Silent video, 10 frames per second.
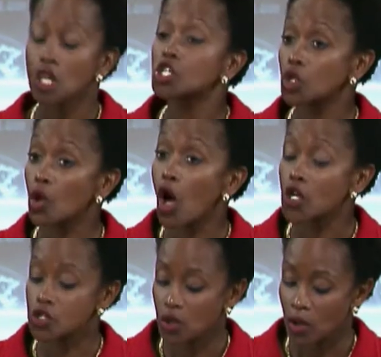She will
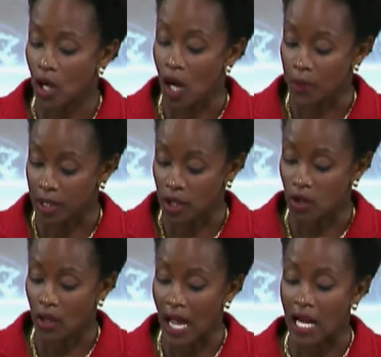also
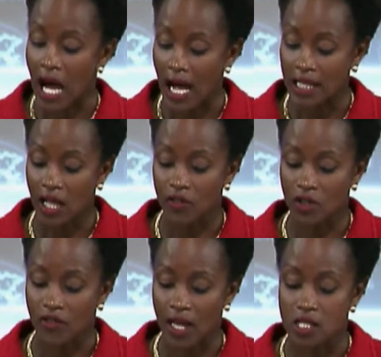appear at a high level
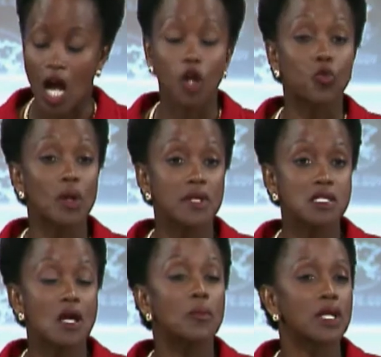event on
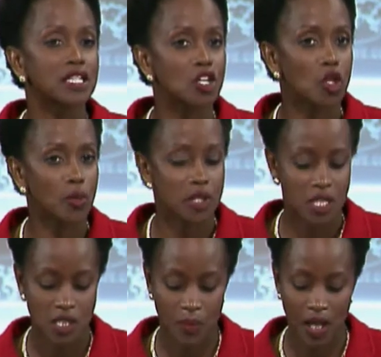women's political
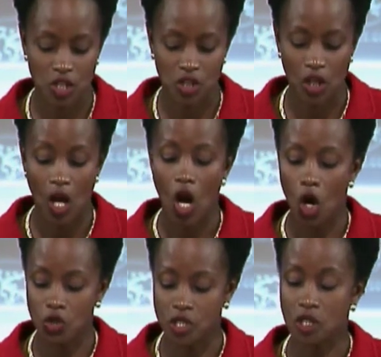participation
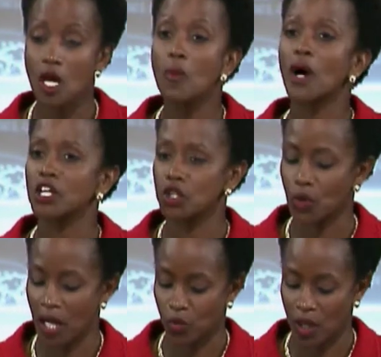hosted by
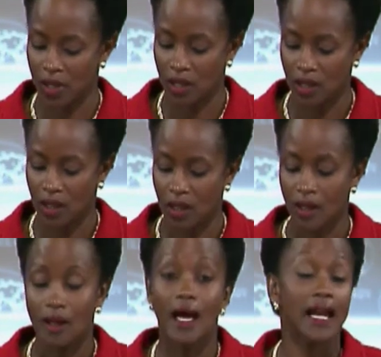UN Women.
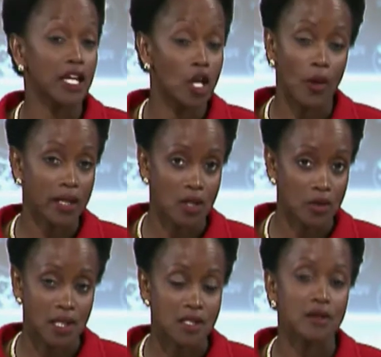And I know I don't
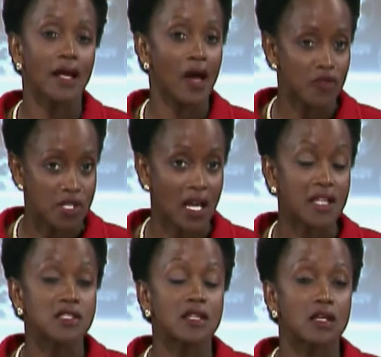need to emphasize
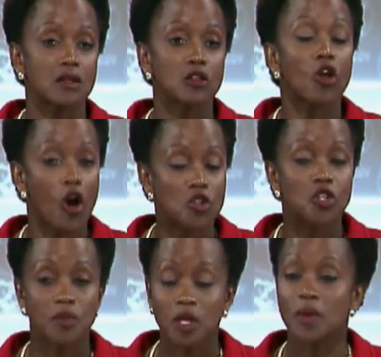the long
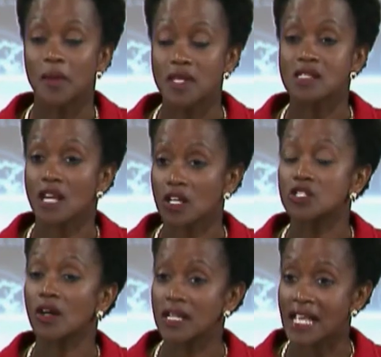term commitment the
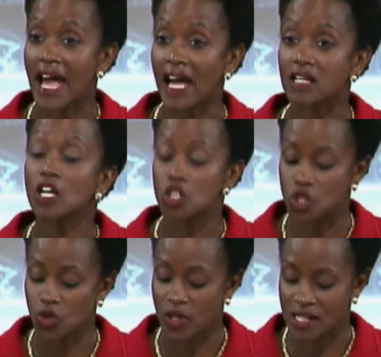Secretary has had
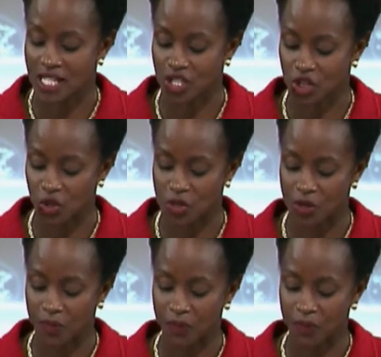to these issues.